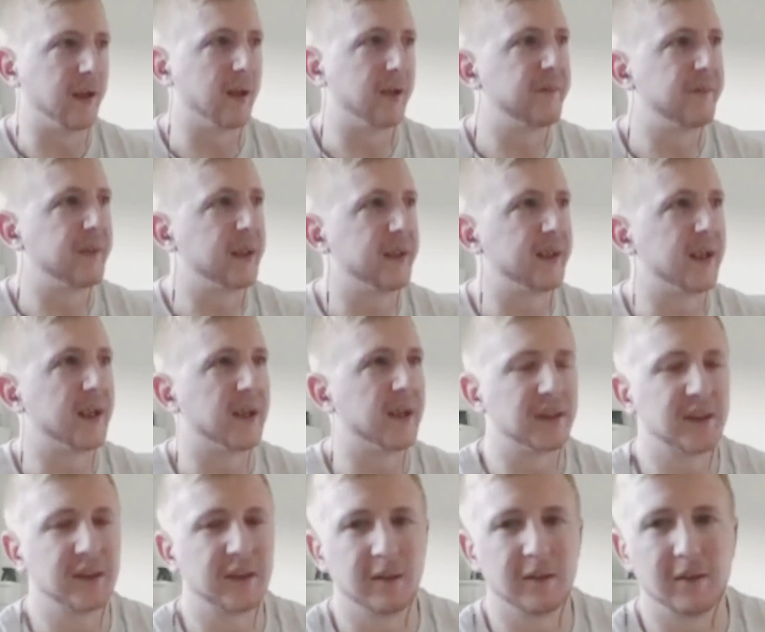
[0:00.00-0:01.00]
And I think
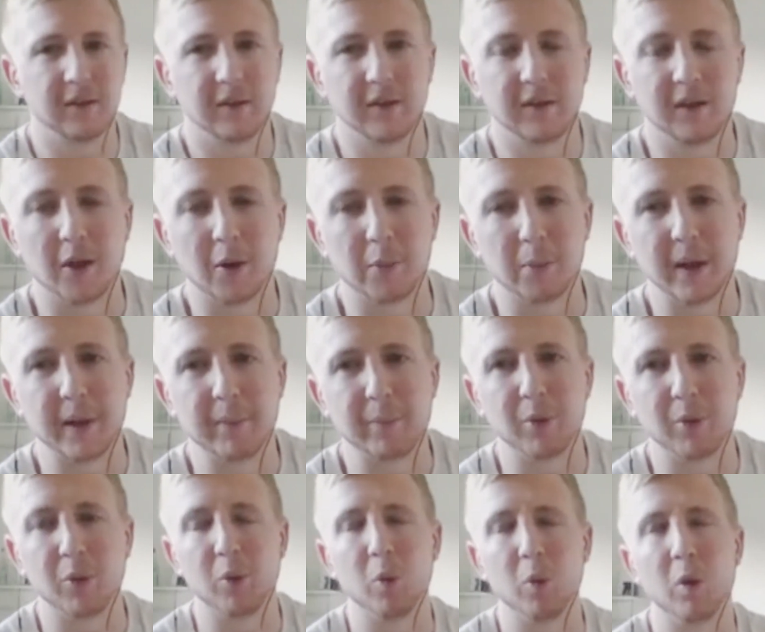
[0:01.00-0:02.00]
that's, you know,
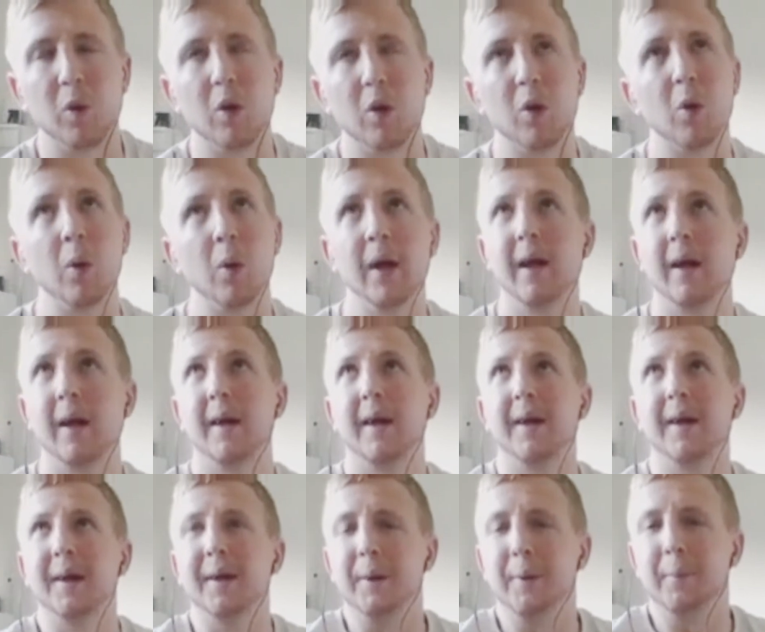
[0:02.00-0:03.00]
people will
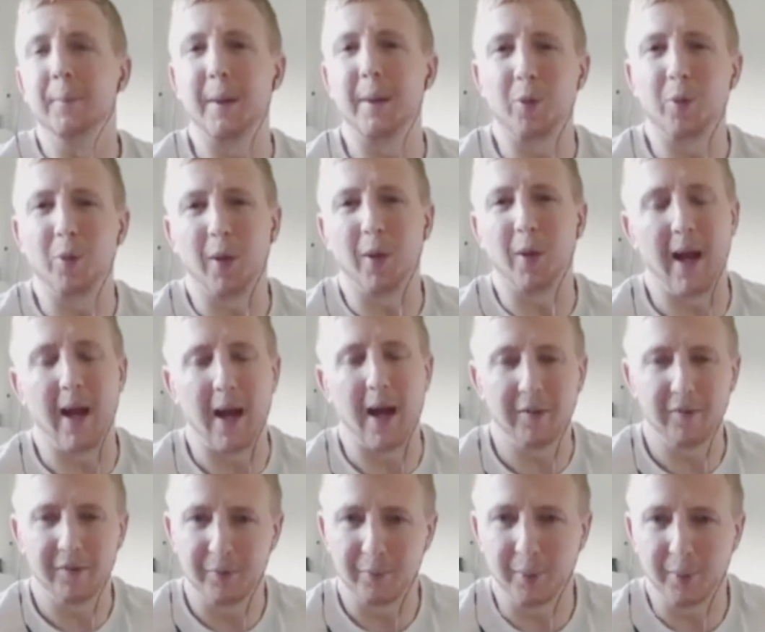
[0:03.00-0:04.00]
people will
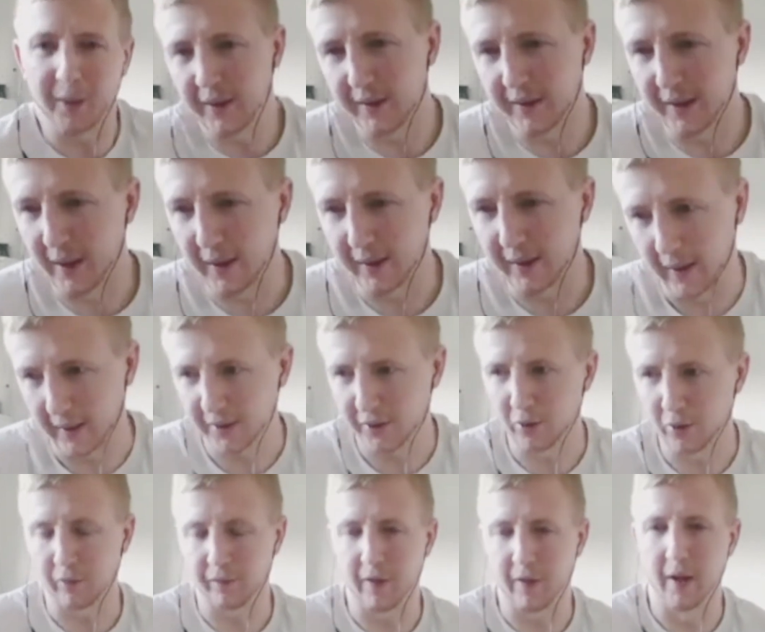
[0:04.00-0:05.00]
laugh because I, I
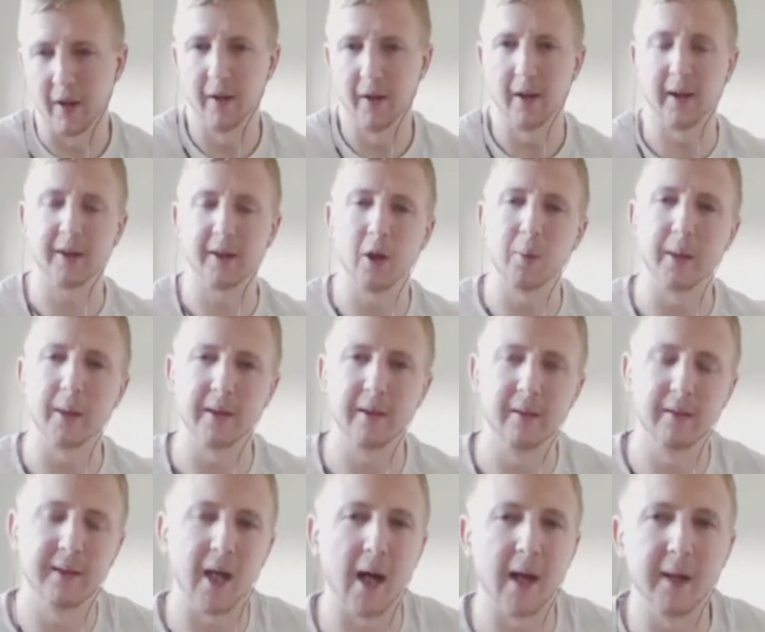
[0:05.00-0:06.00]
sort of I go at
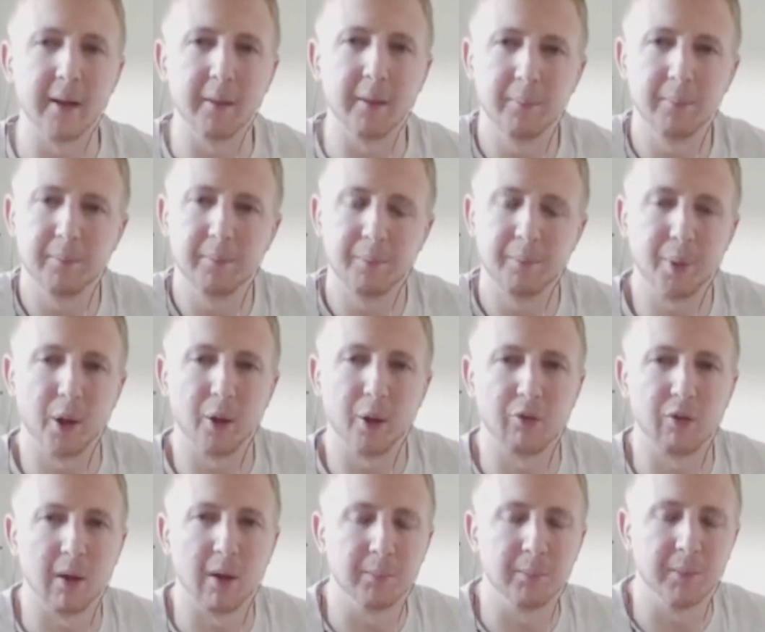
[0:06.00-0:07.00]
diet
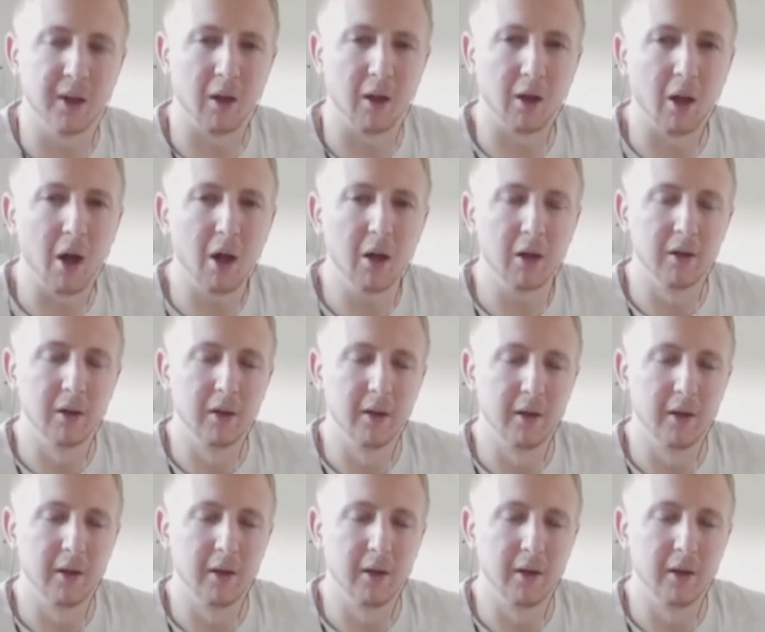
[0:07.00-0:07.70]
programs a lot.